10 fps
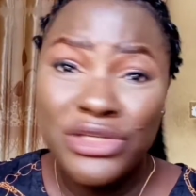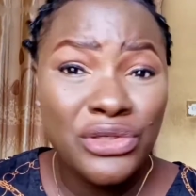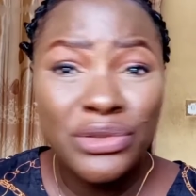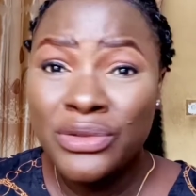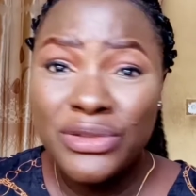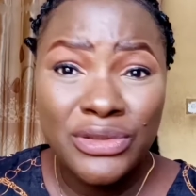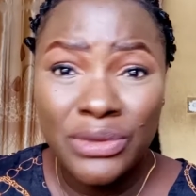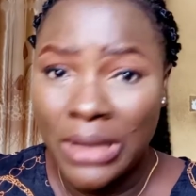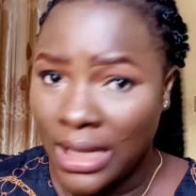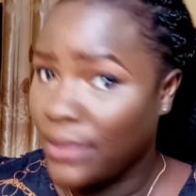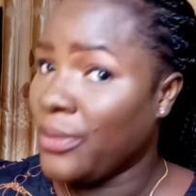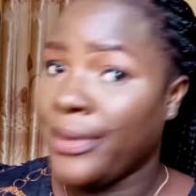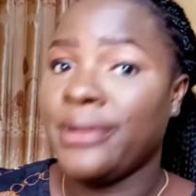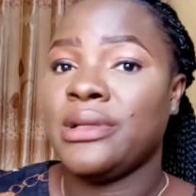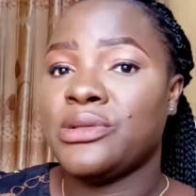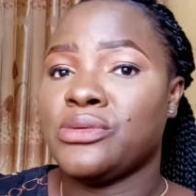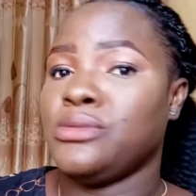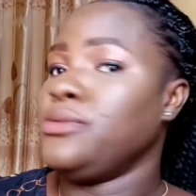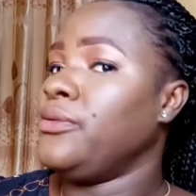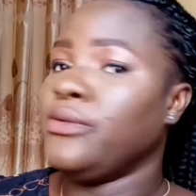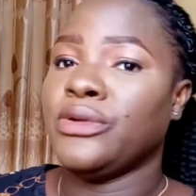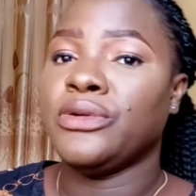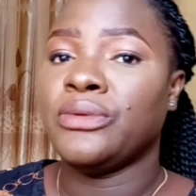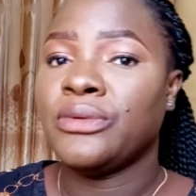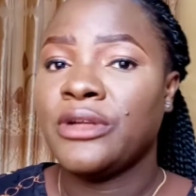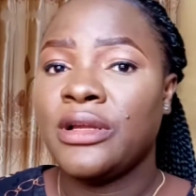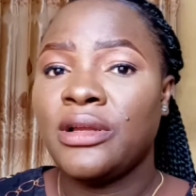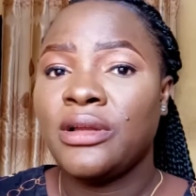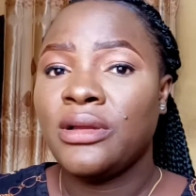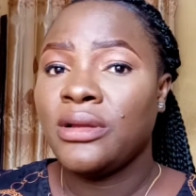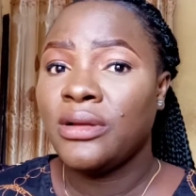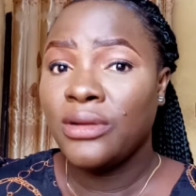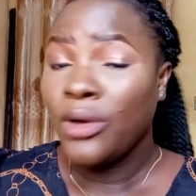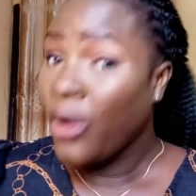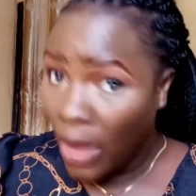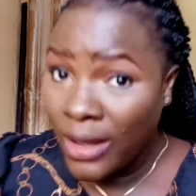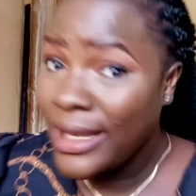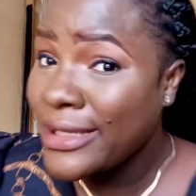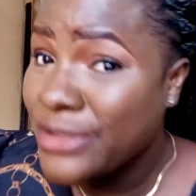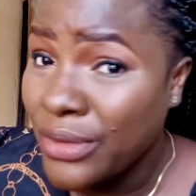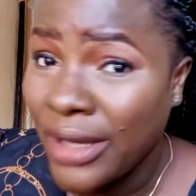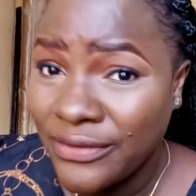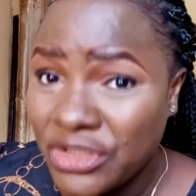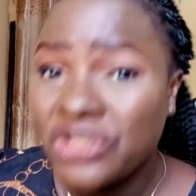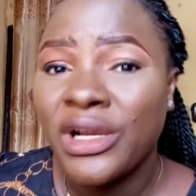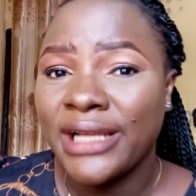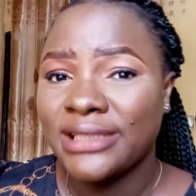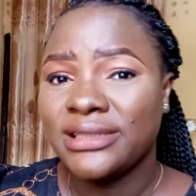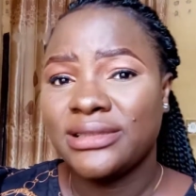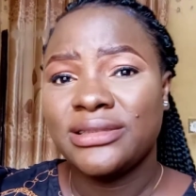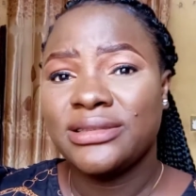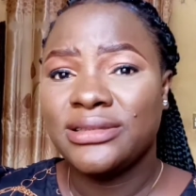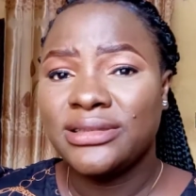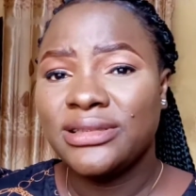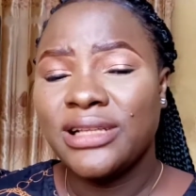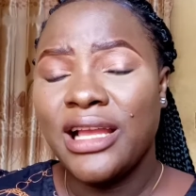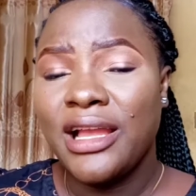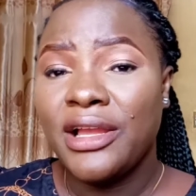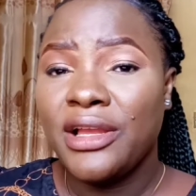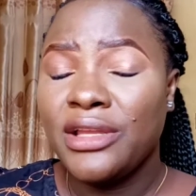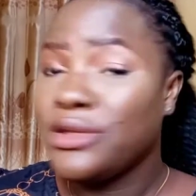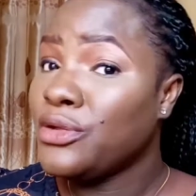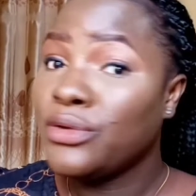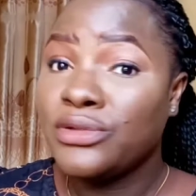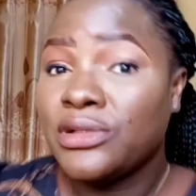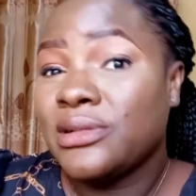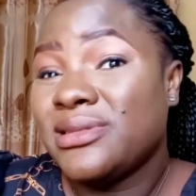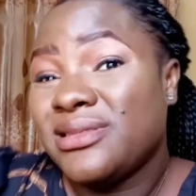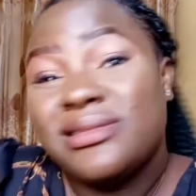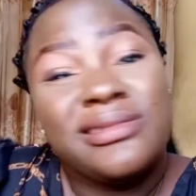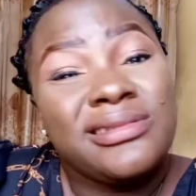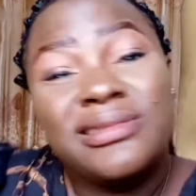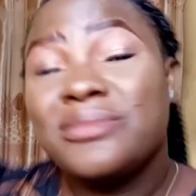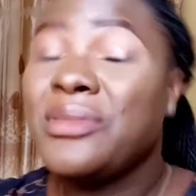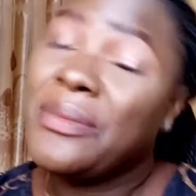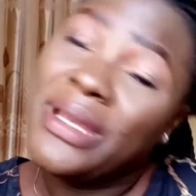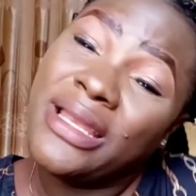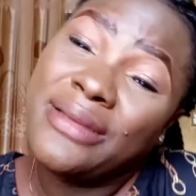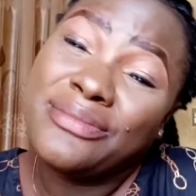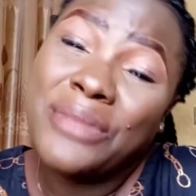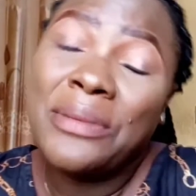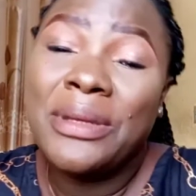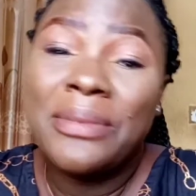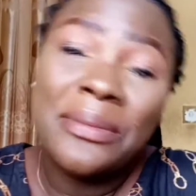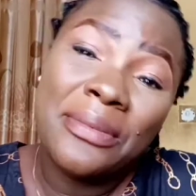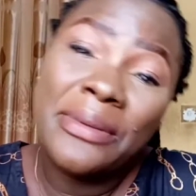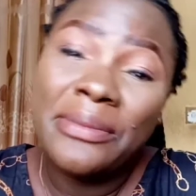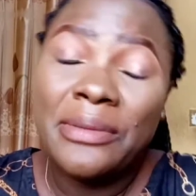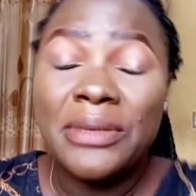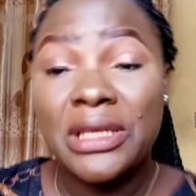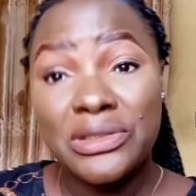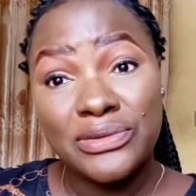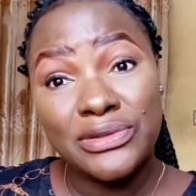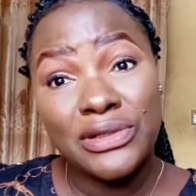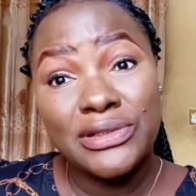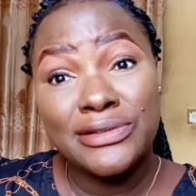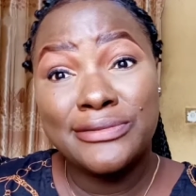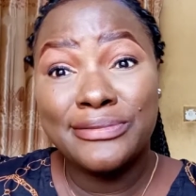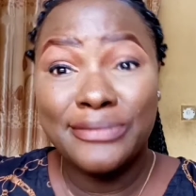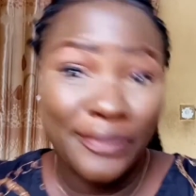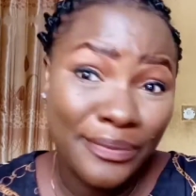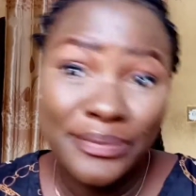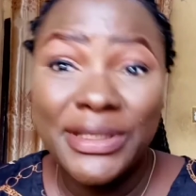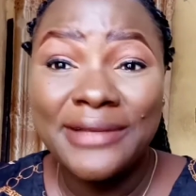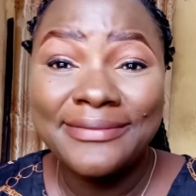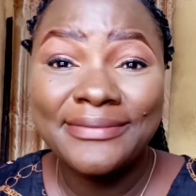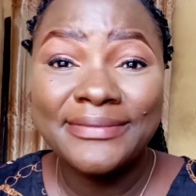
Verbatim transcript: you don't know how well it will do for you unless you have tried. You don't just maybe maybe maybe, maybe it will just be